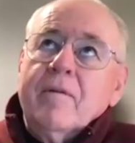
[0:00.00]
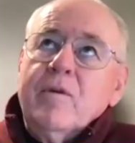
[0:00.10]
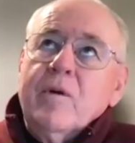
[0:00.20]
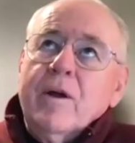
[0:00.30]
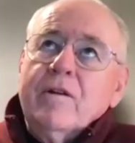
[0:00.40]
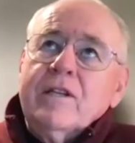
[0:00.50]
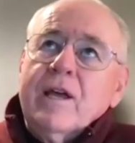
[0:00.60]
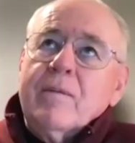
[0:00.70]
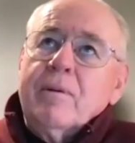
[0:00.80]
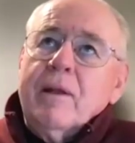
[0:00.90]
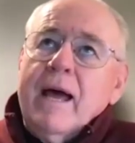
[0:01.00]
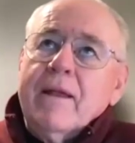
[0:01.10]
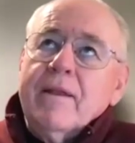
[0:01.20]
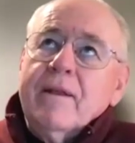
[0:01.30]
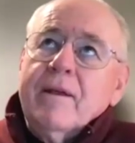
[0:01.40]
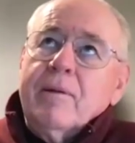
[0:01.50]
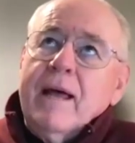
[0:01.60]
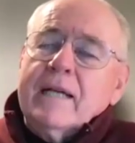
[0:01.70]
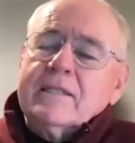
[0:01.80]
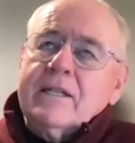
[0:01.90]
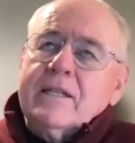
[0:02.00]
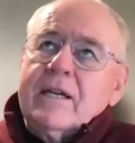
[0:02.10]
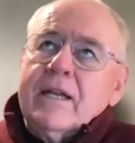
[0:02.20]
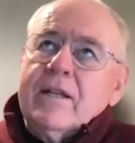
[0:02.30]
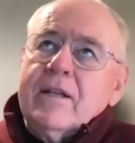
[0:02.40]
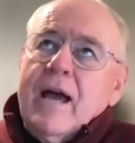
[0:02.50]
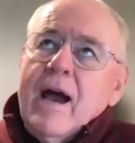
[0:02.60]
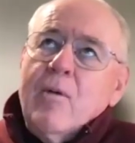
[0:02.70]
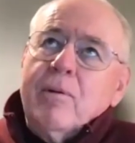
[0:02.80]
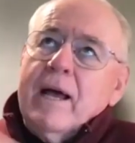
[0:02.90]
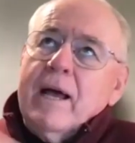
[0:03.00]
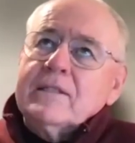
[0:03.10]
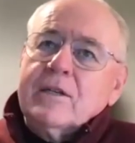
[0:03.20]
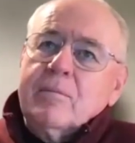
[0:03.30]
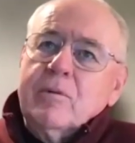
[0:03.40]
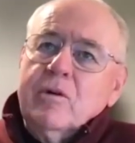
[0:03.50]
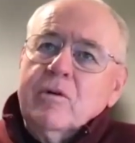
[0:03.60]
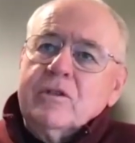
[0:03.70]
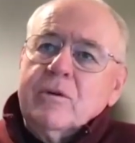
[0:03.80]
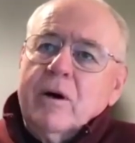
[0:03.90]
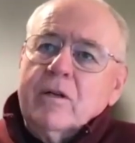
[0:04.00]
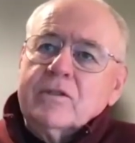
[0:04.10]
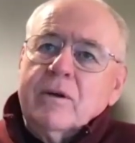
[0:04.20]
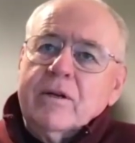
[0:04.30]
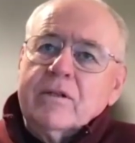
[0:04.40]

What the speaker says: if you understand plastic and how plastic moves, you also